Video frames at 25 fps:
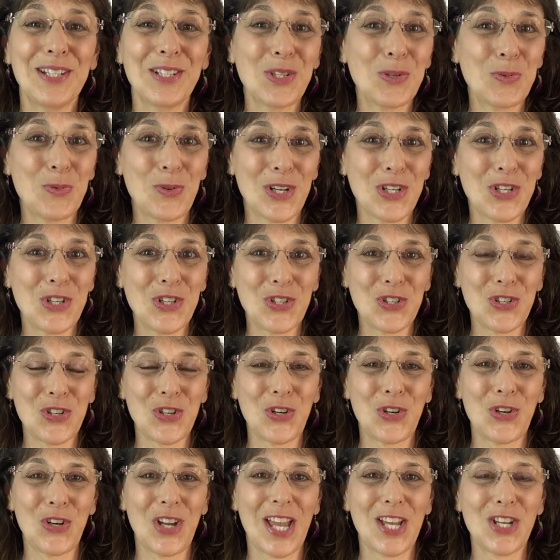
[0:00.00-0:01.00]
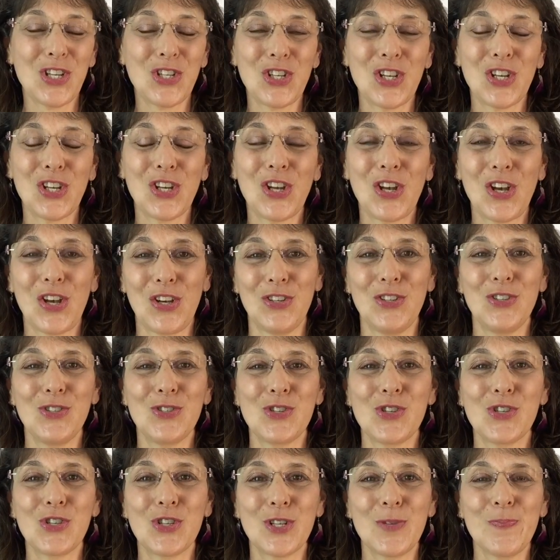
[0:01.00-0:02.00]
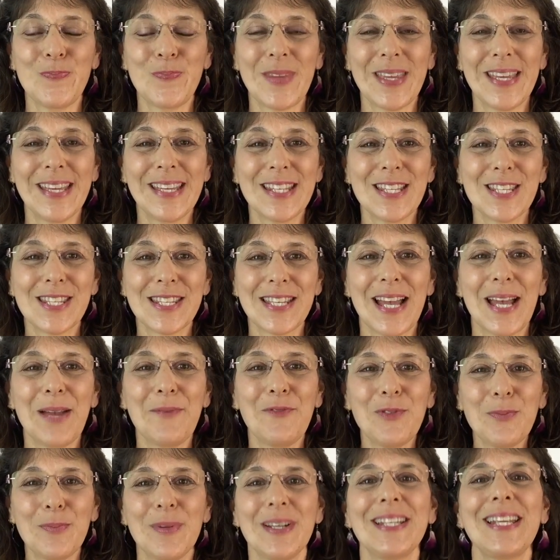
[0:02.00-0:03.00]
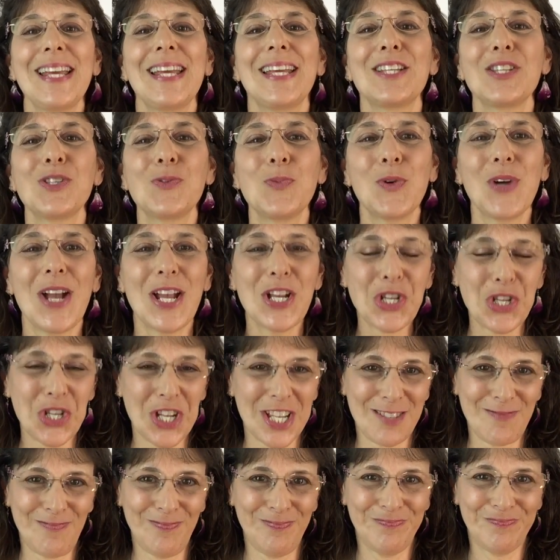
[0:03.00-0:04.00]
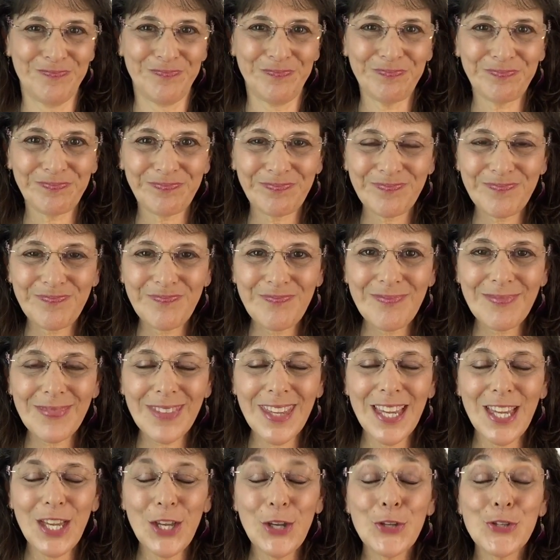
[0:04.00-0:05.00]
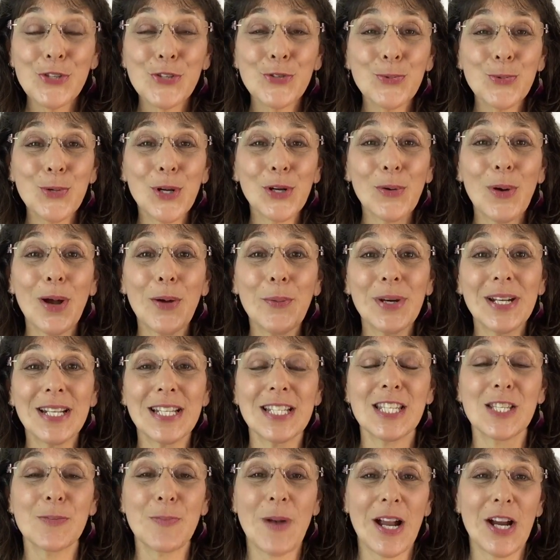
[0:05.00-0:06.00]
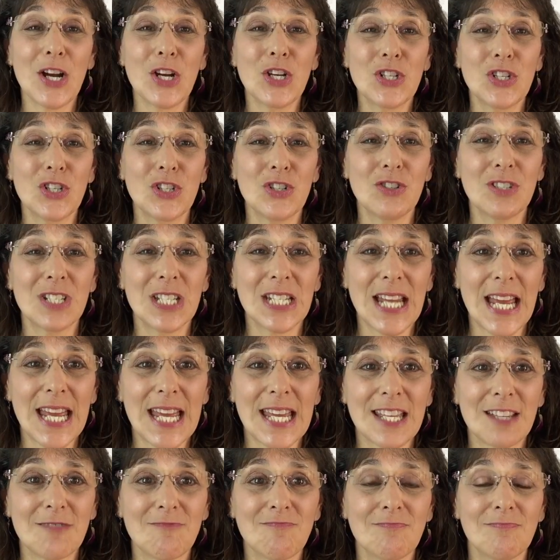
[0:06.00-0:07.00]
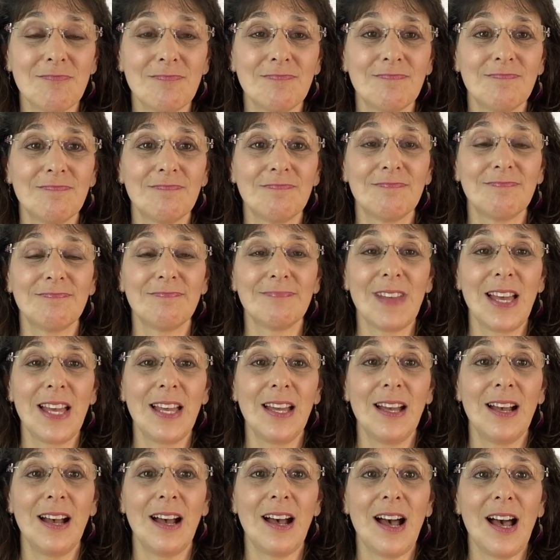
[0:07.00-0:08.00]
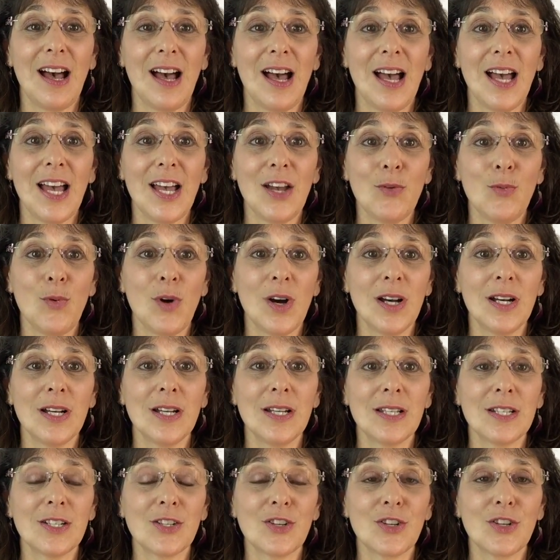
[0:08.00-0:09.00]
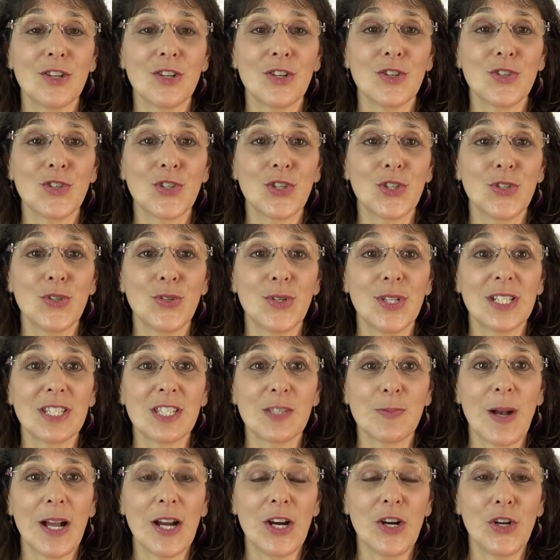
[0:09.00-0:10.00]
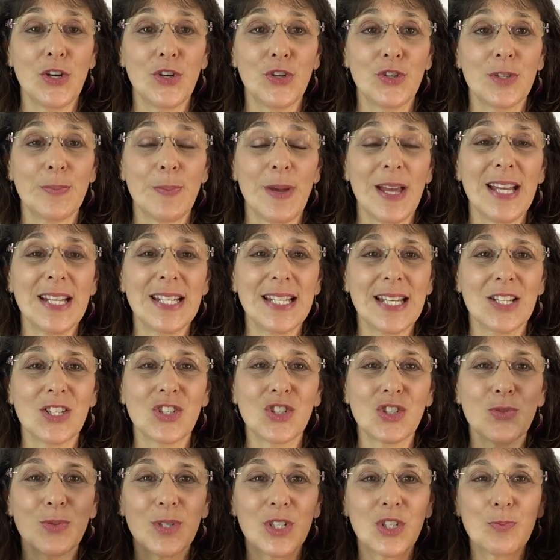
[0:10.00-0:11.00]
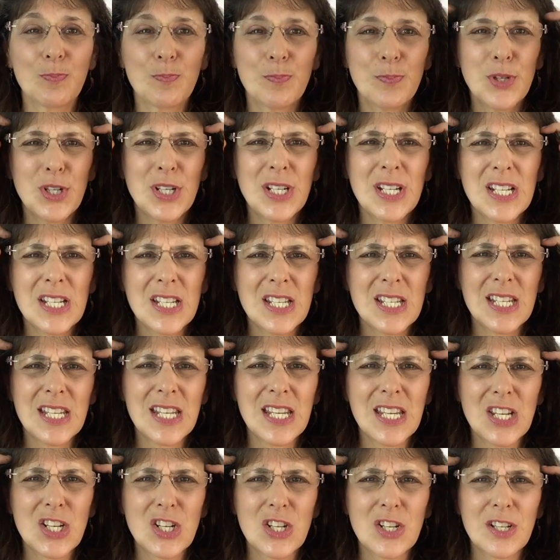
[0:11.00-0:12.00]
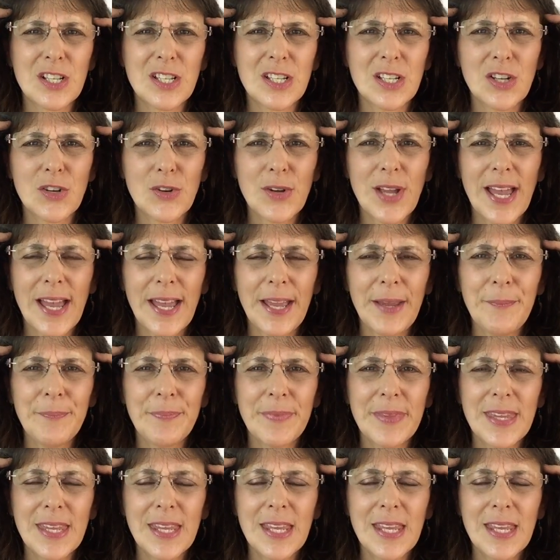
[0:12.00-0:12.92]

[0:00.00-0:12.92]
Inspiration to Creation Coach. It's time for Monday Inspiration. So what do I want to inspire you to do today? I want to inspire you to pay attention to what you put into here, okay?